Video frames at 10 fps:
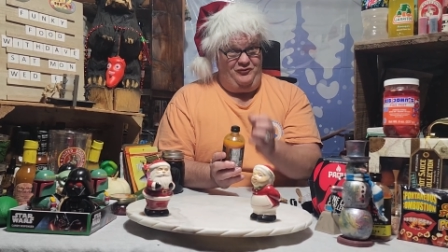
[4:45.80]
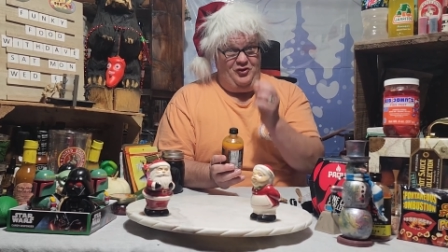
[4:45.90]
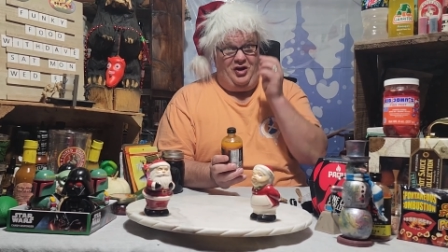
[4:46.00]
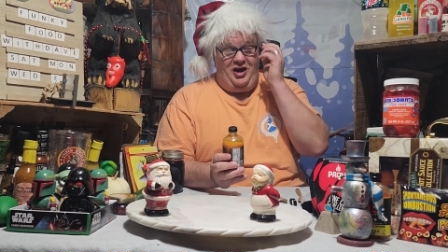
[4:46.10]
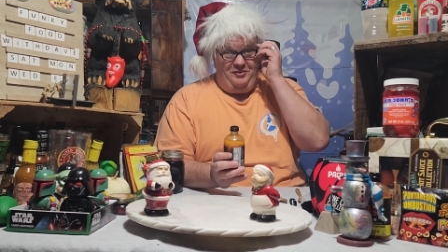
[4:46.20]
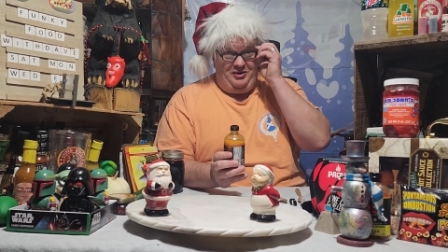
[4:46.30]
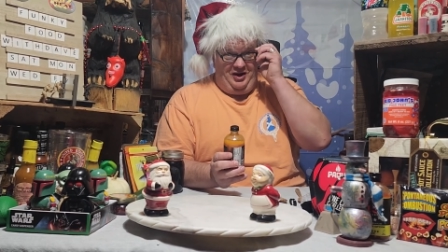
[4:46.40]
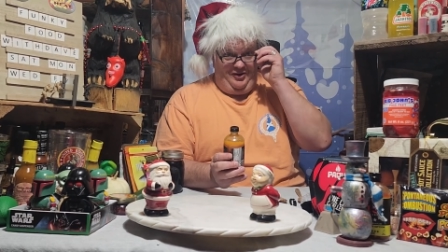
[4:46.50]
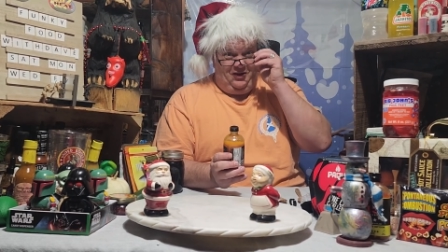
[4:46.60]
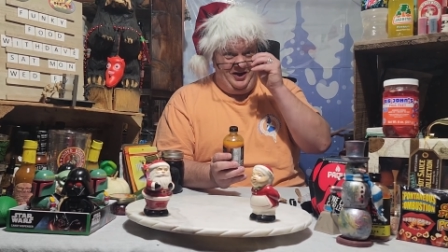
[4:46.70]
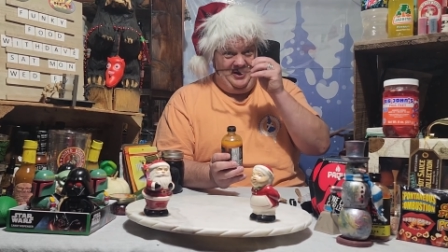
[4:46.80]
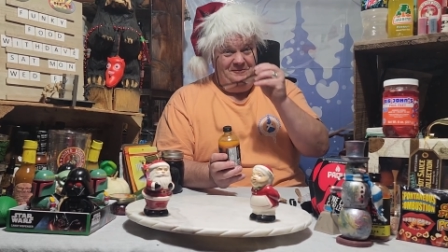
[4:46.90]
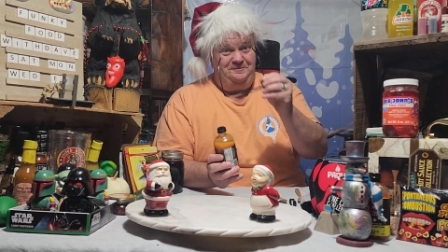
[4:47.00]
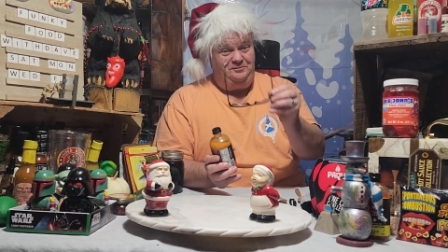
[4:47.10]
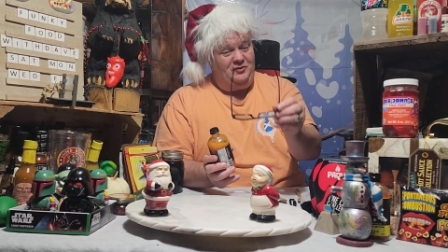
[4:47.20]
For a habanero, honey,
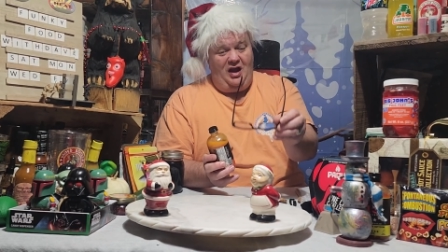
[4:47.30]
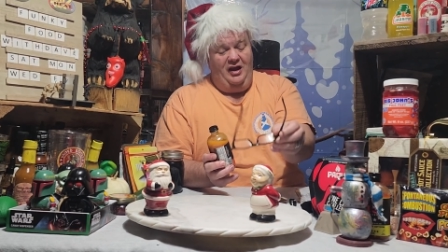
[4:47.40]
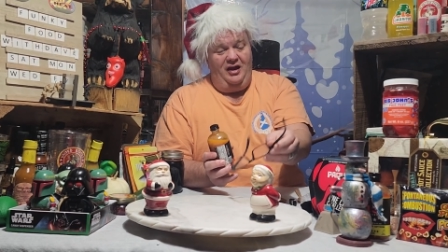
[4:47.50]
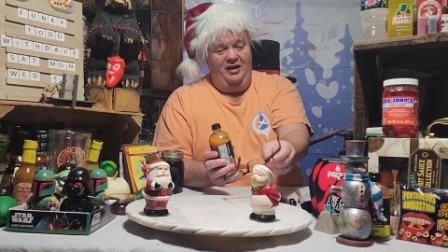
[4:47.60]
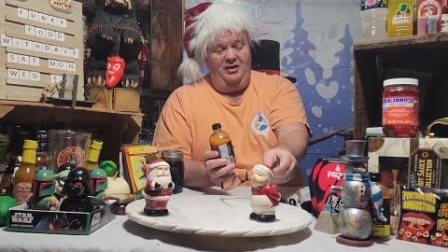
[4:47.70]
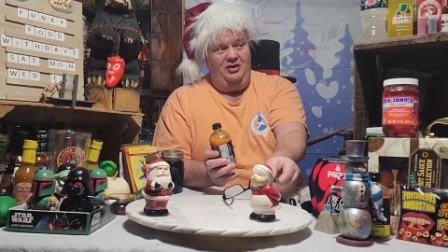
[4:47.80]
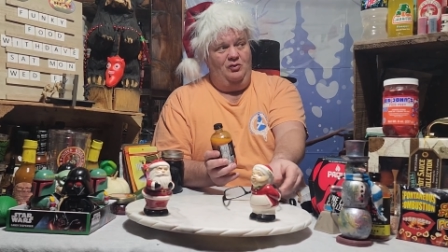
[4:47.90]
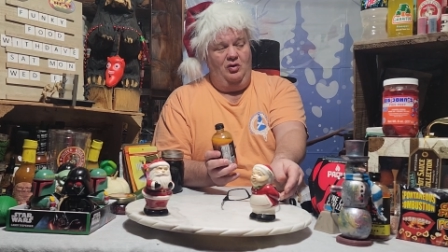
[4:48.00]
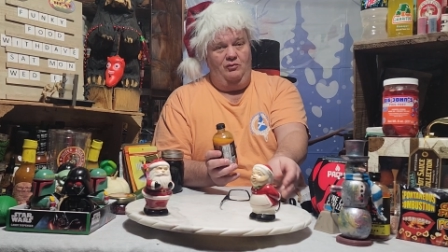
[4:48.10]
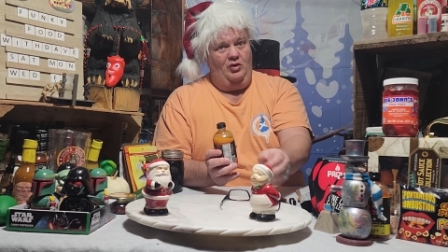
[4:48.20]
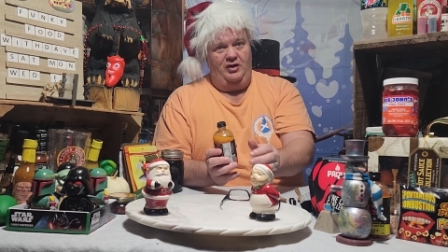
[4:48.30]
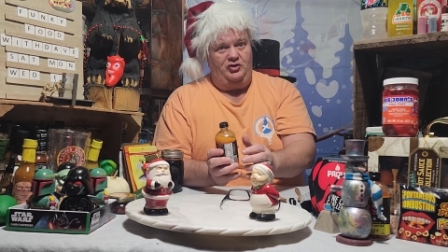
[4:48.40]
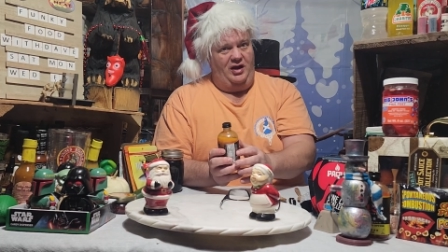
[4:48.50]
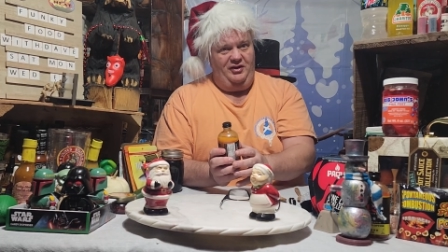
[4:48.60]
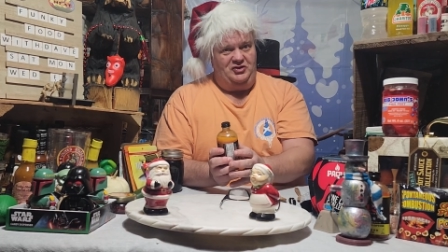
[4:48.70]
I, you won't want
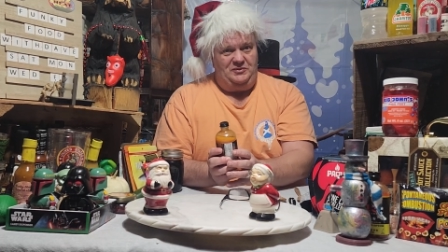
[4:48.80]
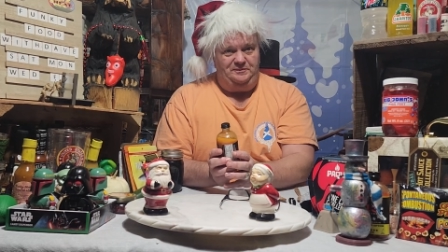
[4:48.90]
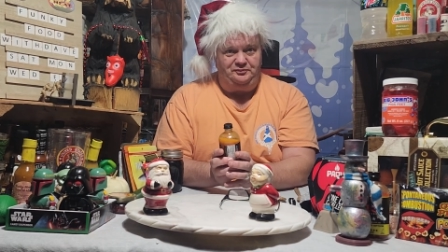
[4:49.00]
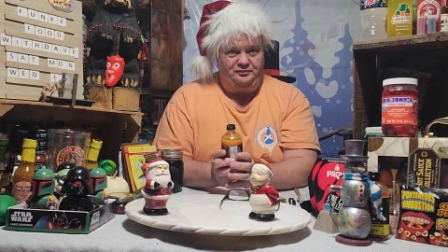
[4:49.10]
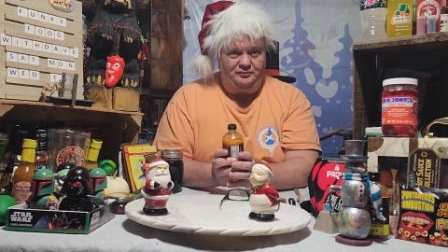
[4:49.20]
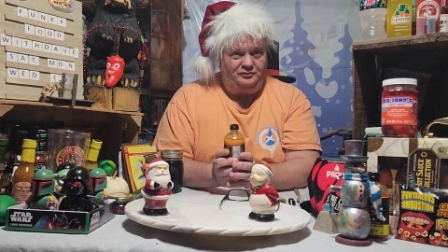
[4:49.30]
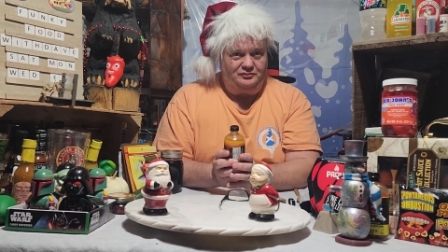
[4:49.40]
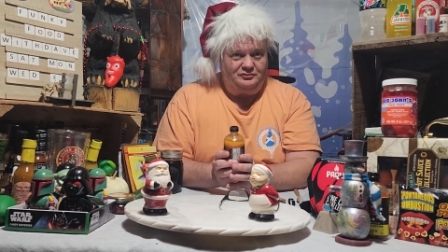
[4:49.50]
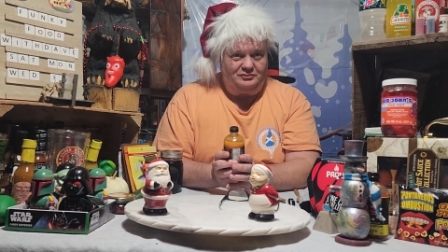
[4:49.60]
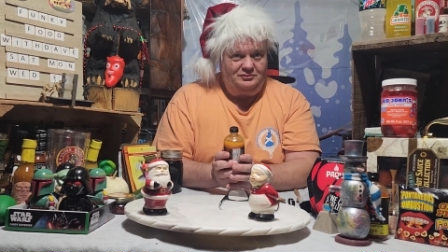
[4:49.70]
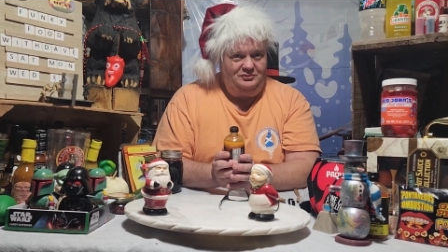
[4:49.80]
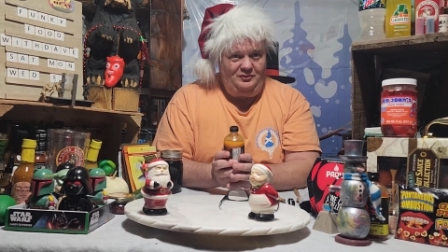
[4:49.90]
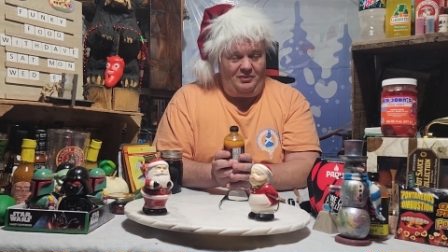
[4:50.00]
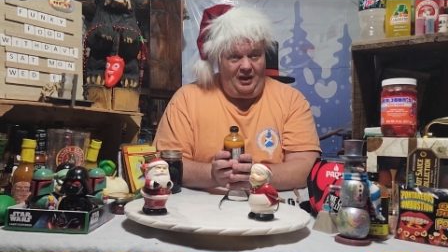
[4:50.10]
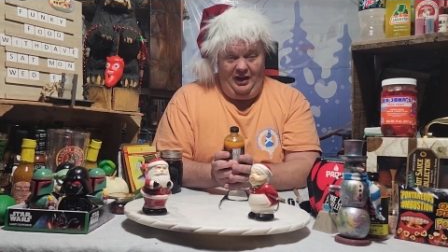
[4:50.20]
to try this. No.
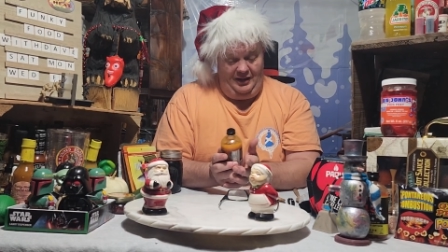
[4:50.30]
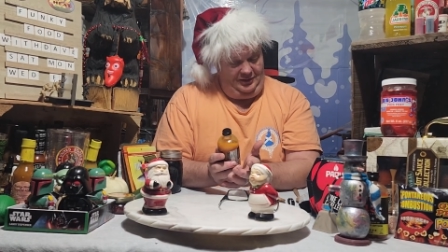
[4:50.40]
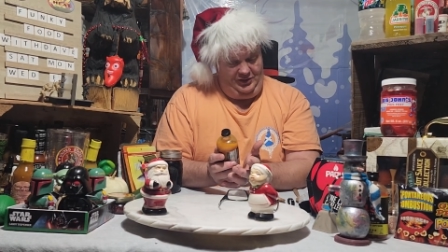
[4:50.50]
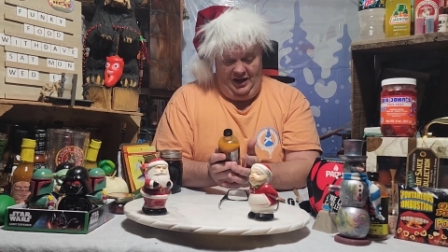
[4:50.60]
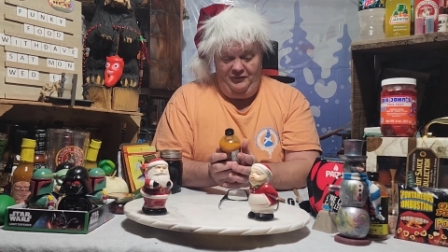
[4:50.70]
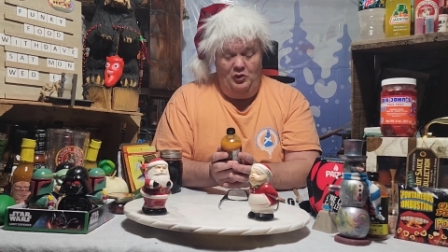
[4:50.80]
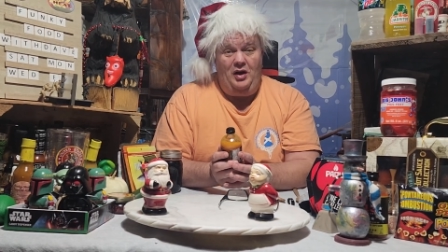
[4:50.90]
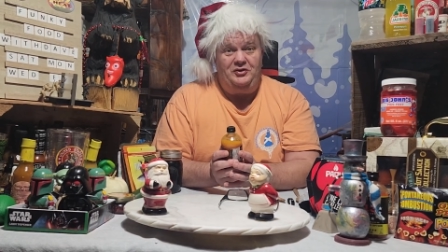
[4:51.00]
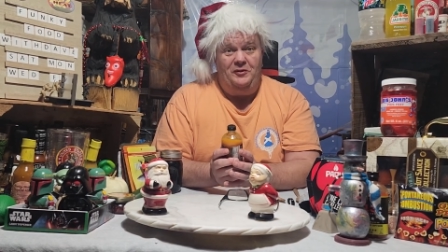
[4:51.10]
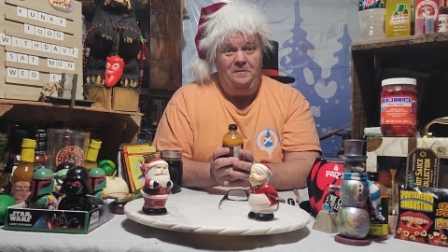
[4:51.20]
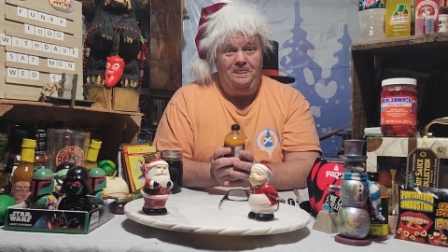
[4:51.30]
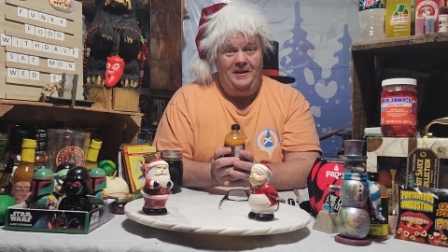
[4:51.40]
Um, you can if you want to.